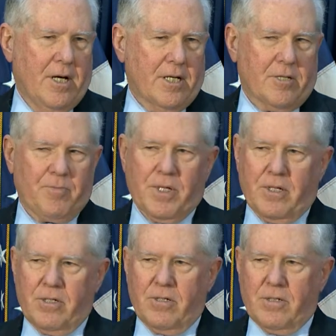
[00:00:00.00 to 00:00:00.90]
just
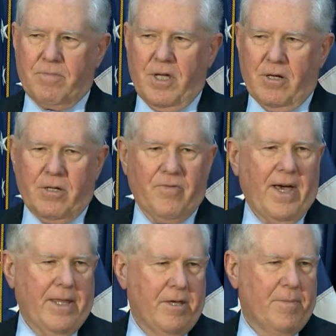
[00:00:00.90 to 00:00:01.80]
because you've
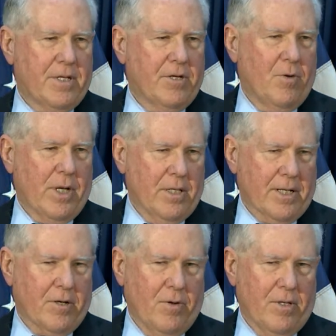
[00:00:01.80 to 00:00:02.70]
had them and you don't want to
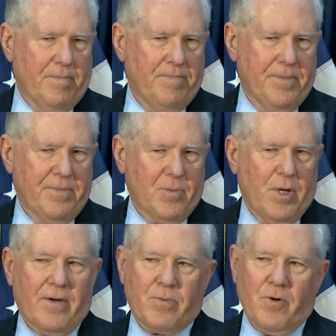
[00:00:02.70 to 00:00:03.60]
let go of them. We
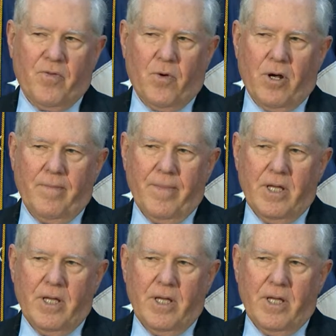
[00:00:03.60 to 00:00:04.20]
have to move forward.